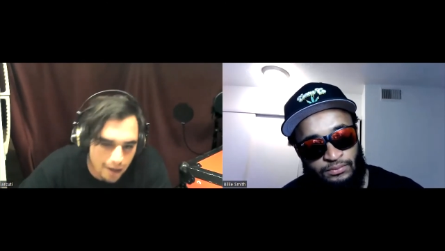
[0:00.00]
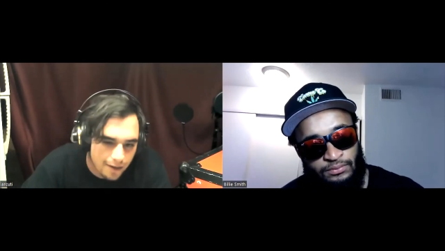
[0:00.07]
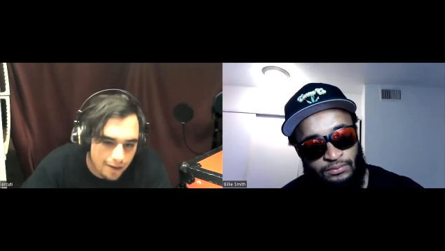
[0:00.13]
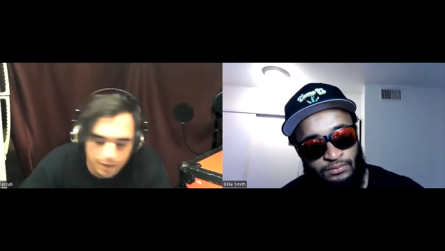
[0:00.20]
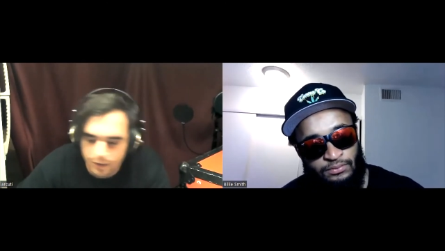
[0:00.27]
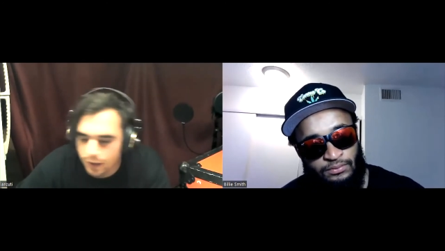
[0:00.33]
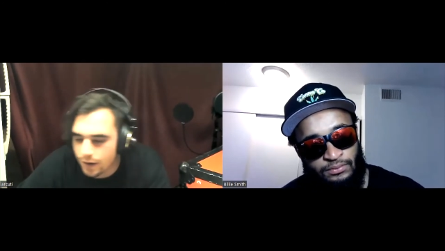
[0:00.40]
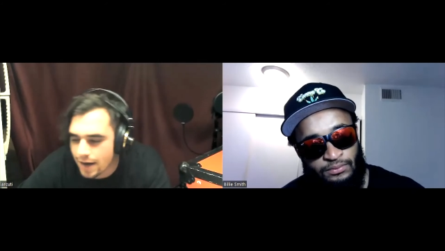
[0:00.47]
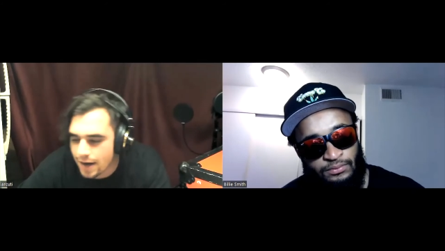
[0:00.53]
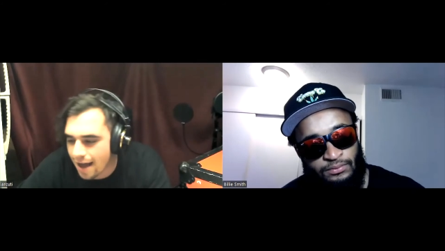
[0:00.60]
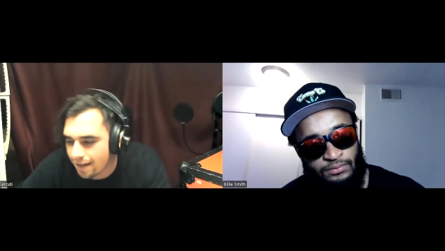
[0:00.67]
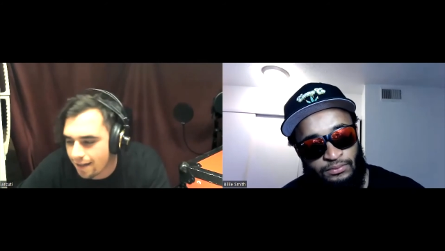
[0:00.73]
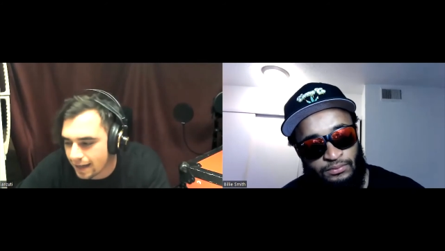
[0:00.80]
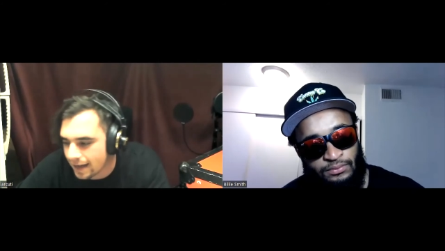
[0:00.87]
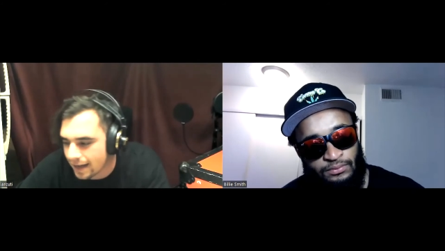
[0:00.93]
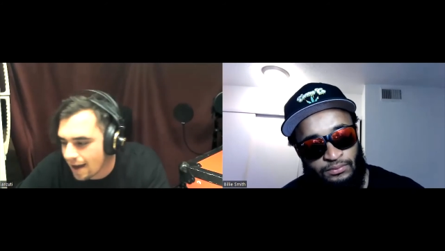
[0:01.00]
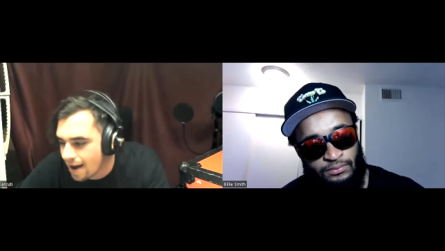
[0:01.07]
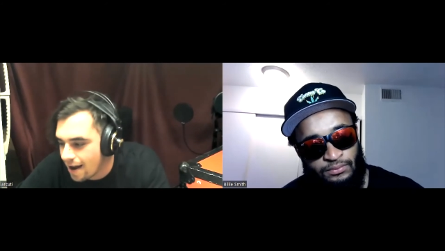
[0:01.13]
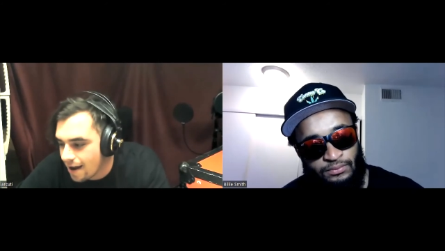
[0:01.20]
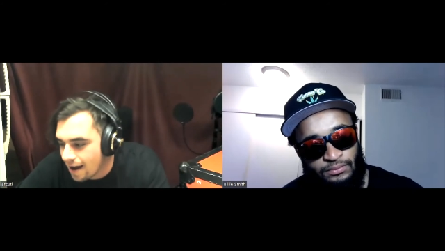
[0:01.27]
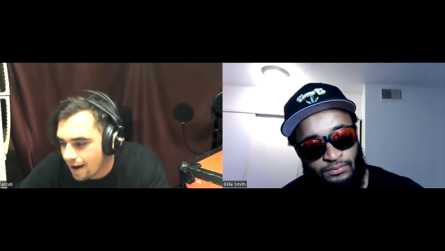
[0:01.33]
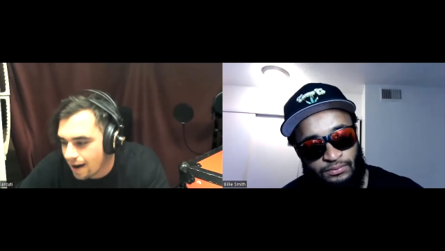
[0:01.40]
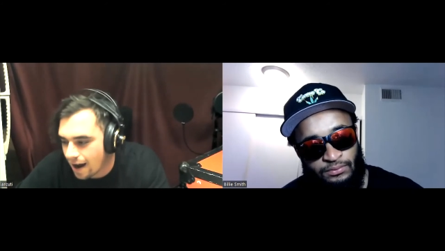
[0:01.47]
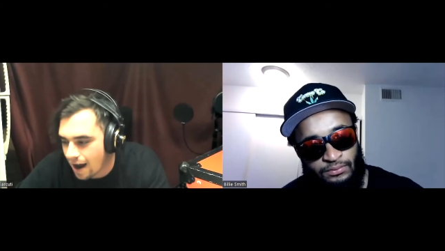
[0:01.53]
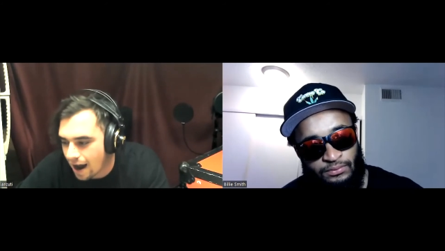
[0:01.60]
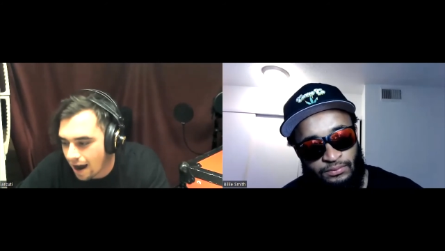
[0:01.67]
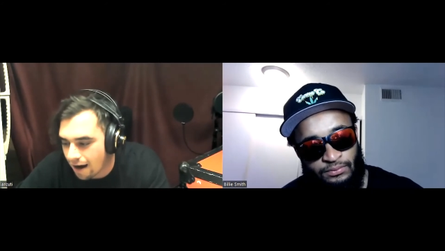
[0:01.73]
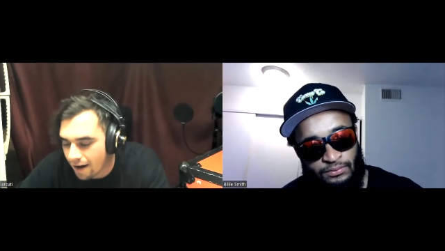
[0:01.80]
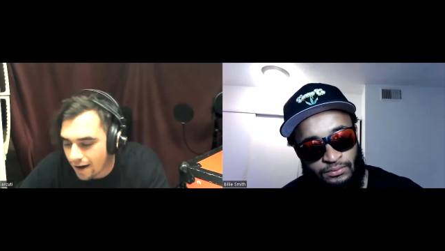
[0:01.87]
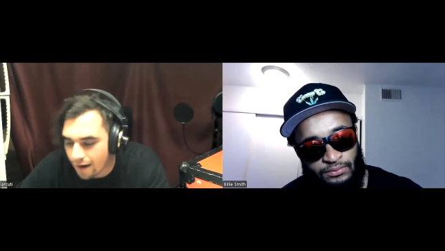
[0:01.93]
Speaker 1: So now like I
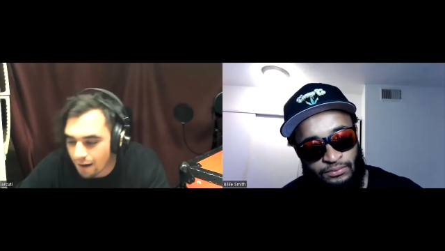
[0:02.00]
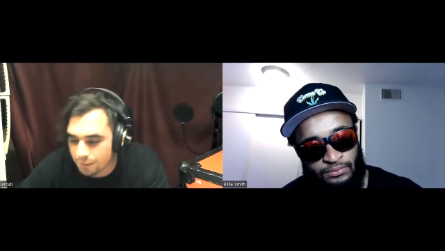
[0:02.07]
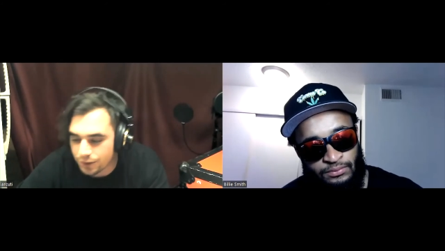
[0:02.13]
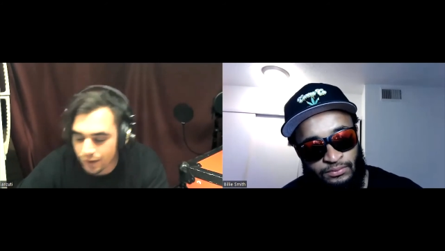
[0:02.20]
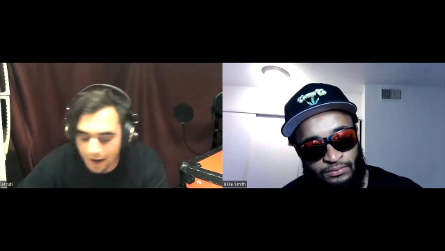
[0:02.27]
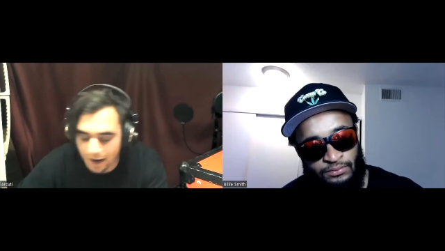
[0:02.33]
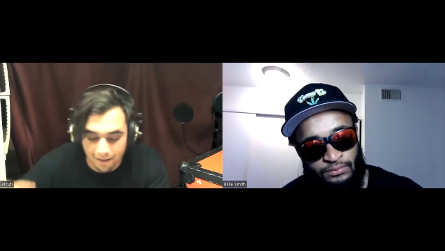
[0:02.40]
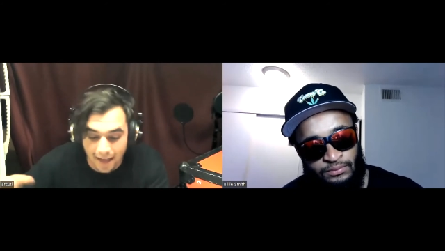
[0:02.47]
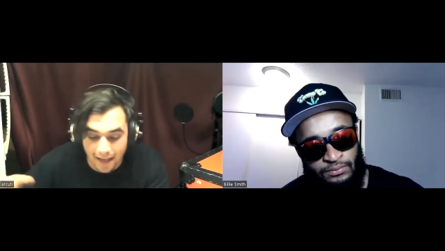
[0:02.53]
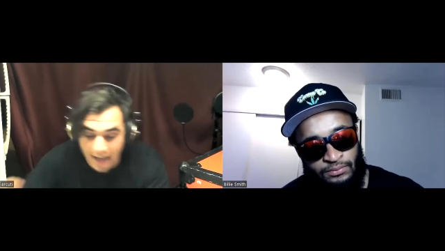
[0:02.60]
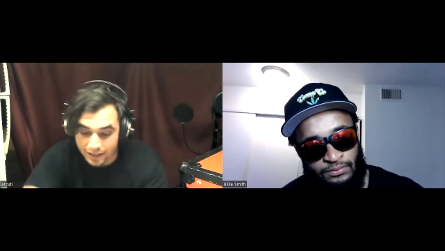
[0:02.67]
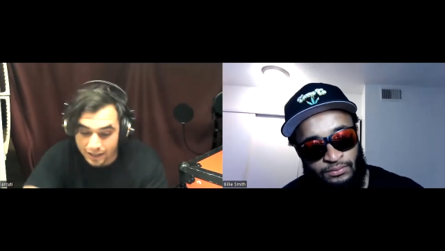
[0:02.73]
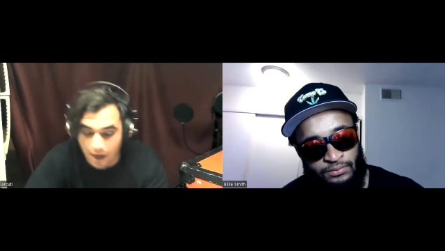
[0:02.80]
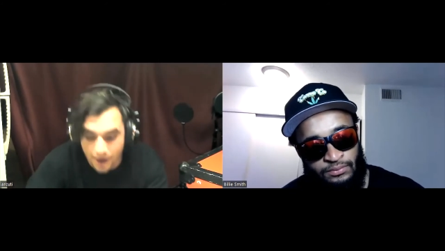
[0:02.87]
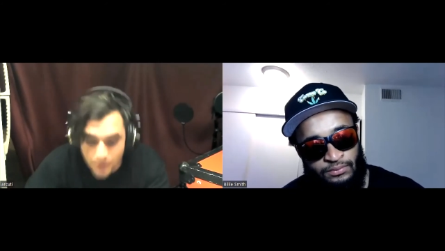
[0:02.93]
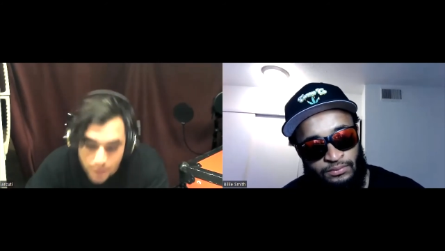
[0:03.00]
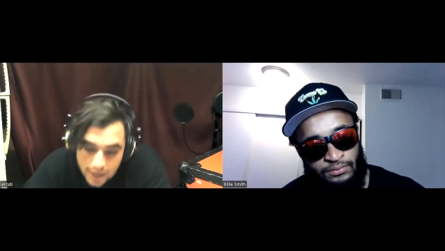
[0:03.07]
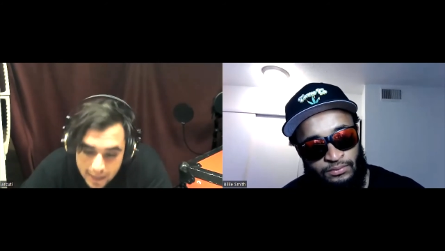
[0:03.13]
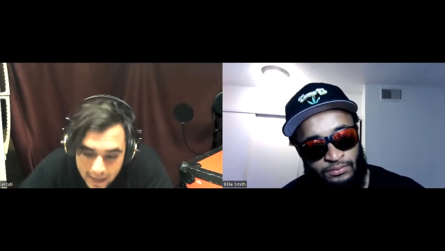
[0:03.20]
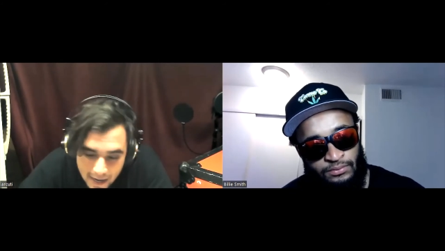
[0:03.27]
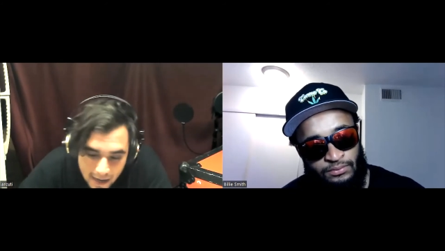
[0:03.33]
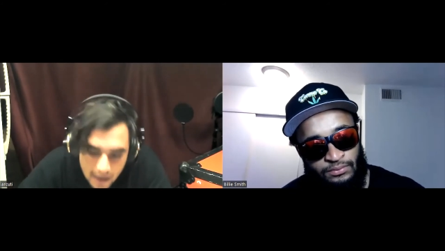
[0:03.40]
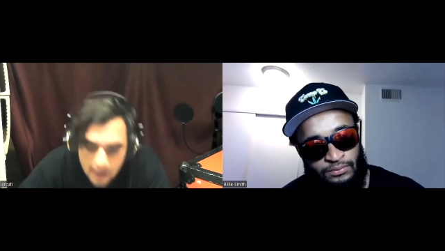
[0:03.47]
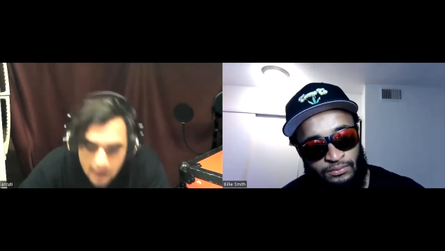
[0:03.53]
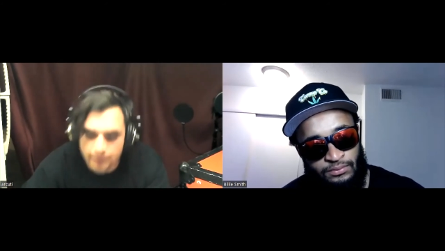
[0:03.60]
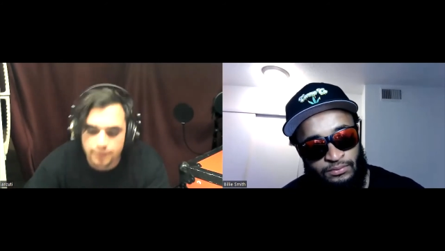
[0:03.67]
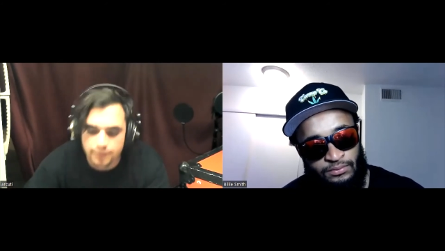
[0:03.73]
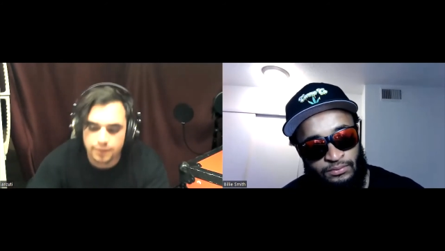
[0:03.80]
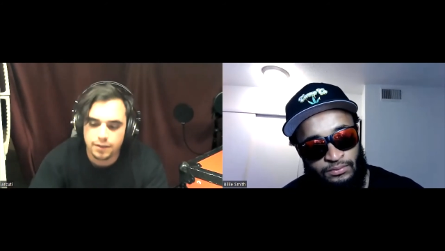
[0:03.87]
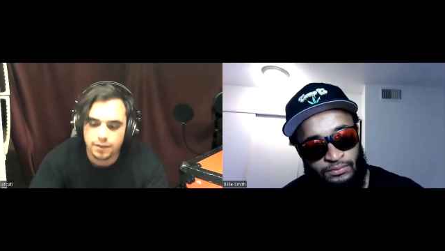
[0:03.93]
don't know, I'm trying to latch onto it again, I guess.